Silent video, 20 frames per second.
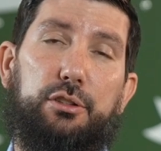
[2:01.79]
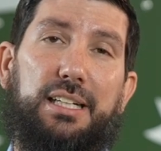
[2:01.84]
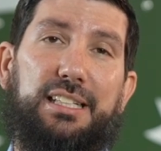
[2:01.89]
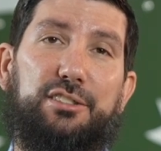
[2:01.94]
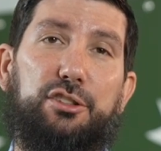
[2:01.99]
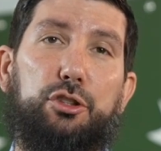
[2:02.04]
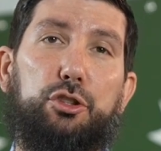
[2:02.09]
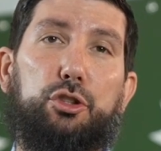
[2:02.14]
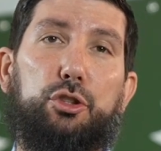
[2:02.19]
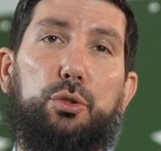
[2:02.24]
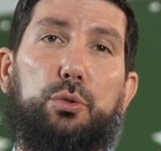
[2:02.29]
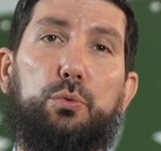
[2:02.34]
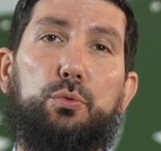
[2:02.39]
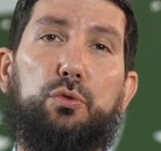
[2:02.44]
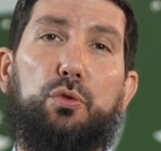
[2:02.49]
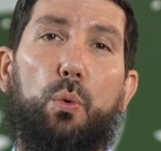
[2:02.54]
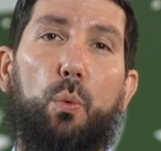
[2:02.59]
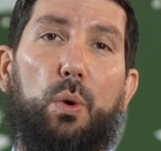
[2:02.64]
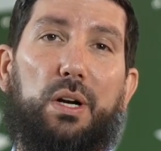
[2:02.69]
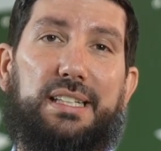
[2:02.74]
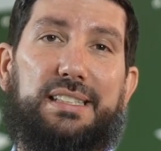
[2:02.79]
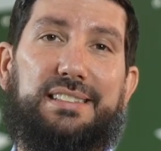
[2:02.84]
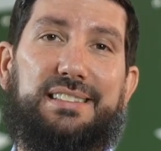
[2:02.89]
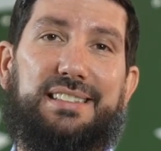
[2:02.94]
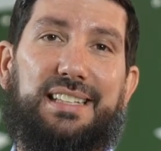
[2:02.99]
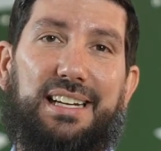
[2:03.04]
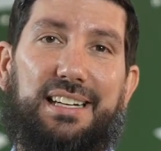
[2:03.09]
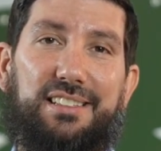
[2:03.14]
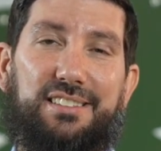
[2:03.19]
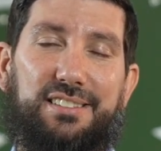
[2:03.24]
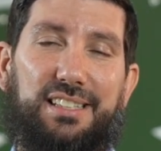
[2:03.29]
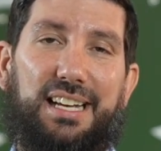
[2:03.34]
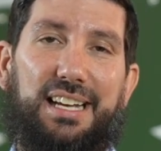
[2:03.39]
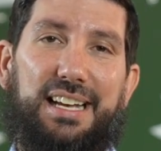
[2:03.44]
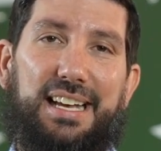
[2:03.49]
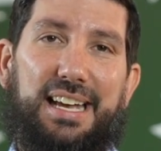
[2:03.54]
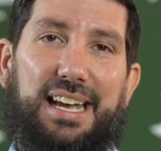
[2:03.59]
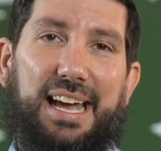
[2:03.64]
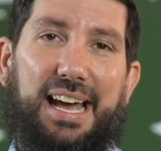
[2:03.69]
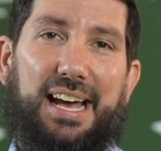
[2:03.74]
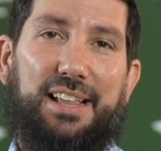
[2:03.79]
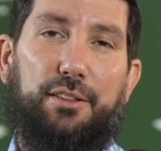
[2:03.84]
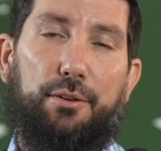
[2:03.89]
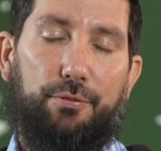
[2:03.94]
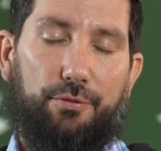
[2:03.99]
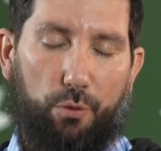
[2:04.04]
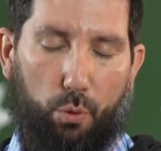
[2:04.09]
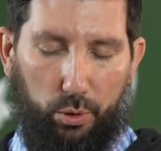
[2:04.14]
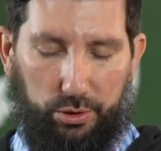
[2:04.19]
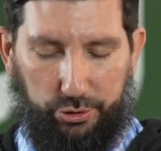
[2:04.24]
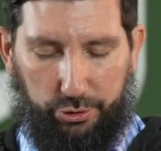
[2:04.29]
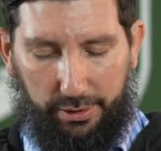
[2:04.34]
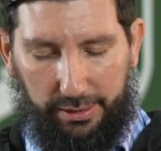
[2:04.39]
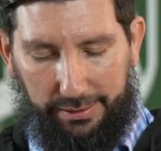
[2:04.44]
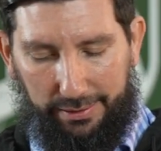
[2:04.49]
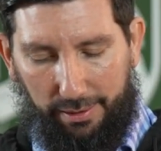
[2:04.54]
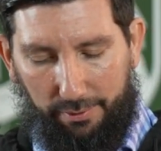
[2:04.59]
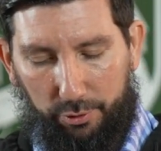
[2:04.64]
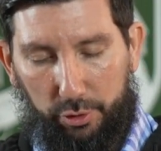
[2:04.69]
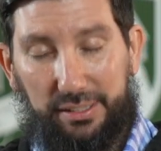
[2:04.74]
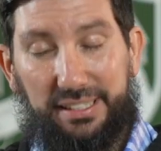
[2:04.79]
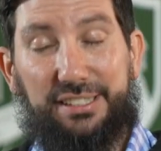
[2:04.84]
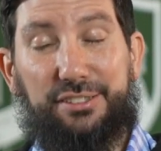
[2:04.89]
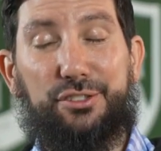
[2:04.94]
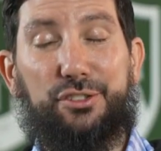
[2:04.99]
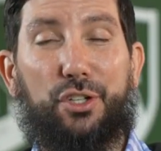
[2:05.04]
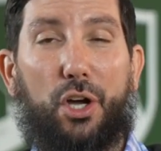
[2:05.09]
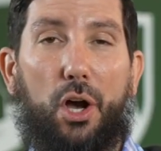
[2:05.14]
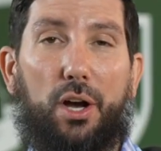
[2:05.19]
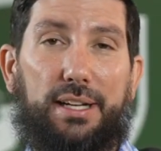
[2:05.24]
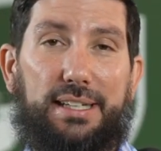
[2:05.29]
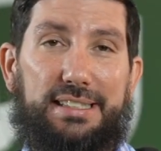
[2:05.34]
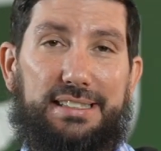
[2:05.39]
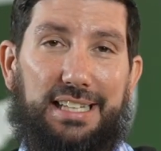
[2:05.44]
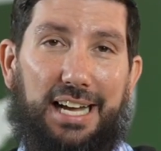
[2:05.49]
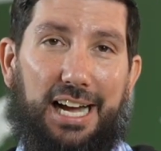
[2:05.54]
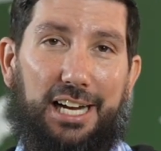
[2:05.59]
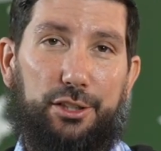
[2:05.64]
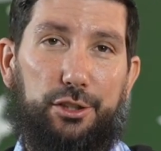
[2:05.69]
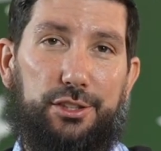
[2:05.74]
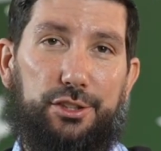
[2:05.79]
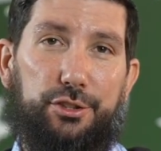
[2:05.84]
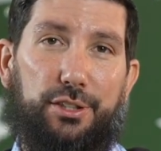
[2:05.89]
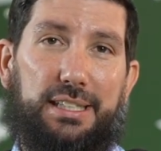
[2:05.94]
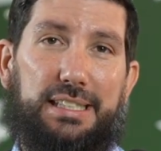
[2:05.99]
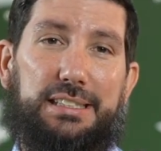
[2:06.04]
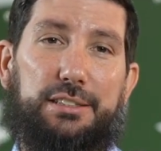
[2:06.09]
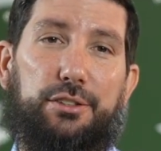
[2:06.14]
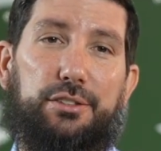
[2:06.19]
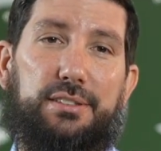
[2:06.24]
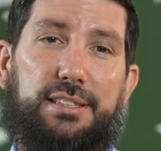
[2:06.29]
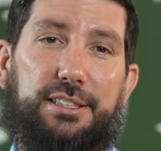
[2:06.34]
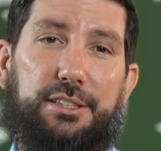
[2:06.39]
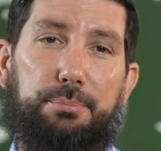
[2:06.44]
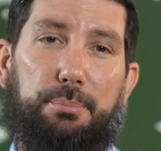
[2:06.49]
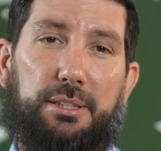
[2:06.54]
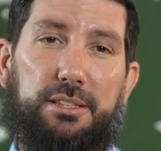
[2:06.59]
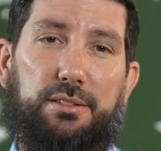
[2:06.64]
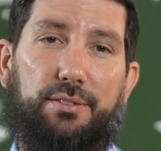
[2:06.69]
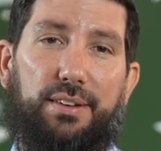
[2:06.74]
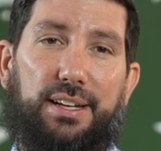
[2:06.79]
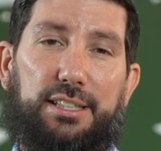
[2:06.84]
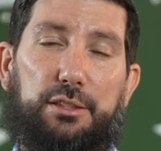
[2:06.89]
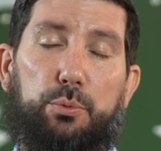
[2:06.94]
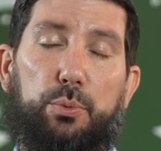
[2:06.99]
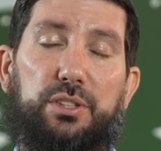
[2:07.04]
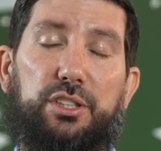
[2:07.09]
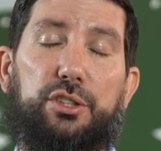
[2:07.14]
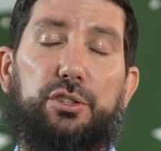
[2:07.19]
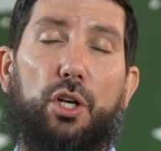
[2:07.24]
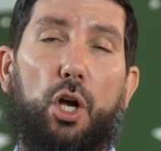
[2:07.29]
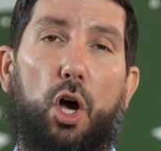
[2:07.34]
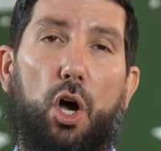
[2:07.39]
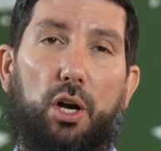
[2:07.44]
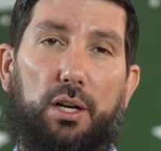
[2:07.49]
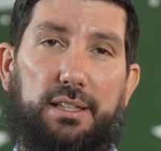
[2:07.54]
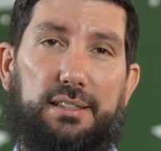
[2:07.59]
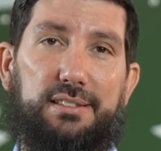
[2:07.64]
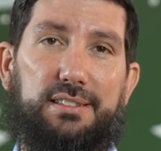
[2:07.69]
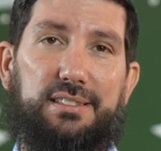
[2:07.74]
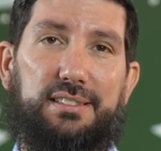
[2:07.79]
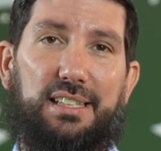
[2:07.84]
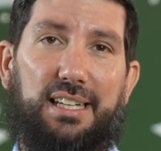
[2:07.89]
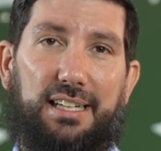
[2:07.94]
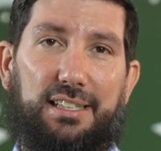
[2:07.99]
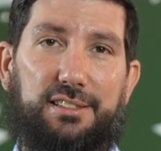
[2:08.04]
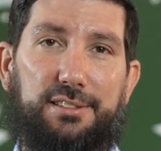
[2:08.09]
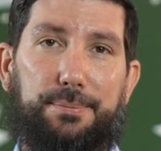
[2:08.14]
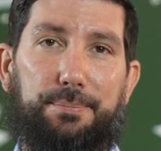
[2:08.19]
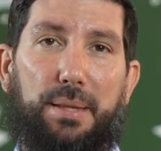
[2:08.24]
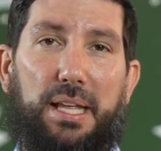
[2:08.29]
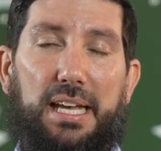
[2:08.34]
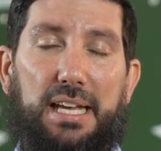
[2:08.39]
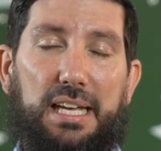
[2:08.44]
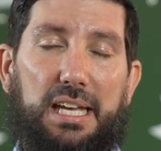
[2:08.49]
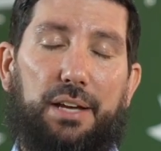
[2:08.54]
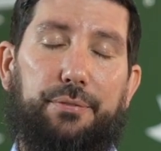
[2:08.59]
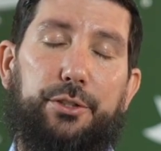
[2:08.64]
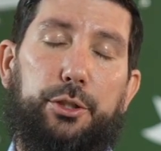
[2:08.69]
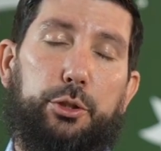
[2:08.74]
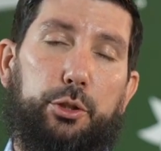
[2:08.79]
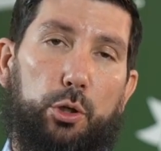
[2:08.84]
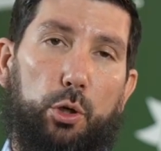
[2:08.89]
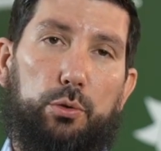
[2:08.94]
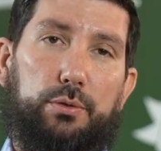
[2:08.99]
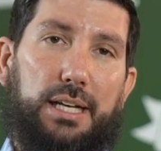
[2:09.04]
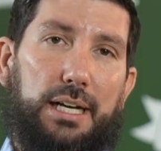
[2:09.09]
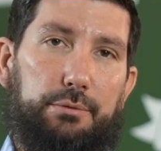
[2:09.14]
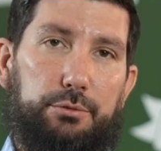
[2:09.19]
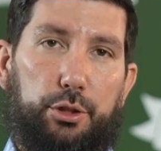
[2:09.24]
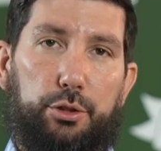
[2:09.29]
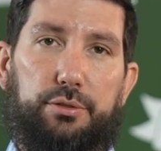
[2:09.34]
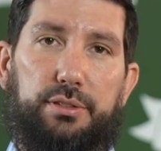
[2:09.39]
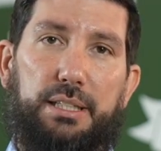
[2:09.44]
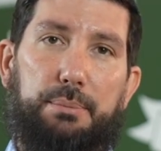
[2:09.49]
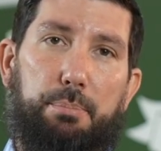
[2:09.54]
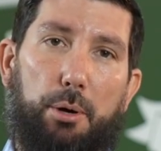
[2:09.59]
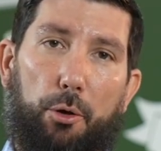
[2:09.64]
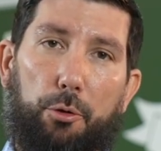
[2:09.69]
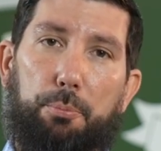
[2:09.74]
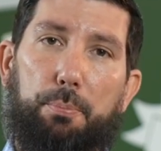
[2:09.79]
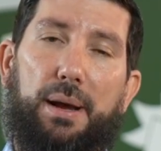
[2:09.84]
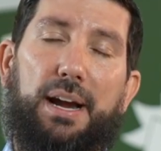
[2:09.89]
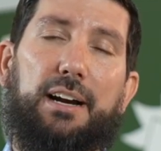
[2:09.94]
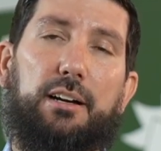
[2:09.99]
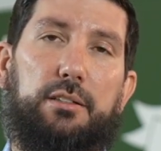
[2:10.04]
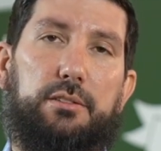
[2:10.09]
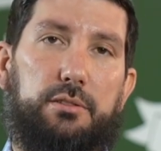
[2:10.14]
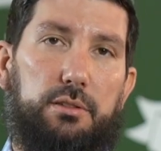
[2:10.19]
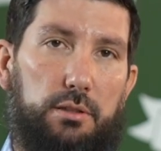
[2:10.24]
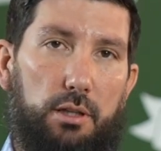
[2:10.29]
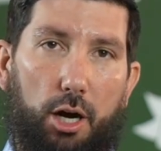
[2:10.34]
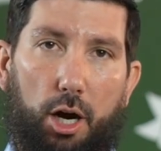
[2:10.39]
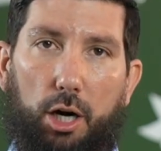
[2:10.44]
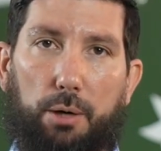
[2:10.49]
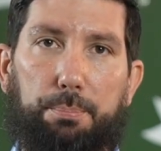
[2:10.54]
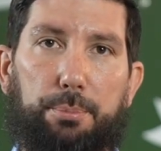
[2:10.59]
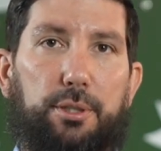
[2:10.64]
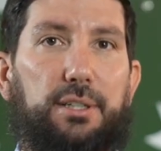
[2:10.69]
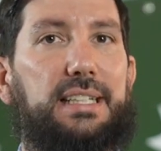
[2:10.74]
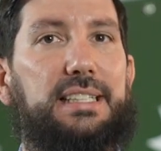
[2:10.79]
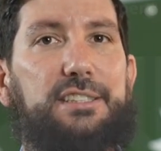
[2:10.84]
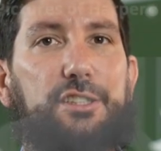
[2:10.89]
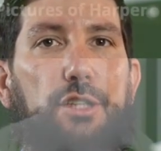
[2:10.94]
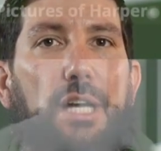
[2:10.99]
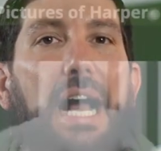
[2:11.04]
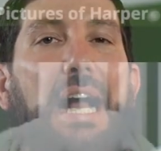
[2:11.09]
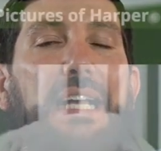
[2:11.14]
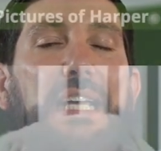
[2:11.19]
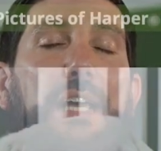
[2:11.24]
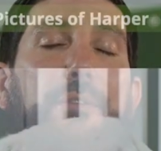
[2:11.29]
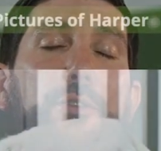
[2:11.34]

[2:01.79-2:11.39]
that's June 26th. And the fourth training level is Doggy Doctorate, training till 6 months of age, which is August 6th. If you scroll down, you'll see both parents, Harper and Jack.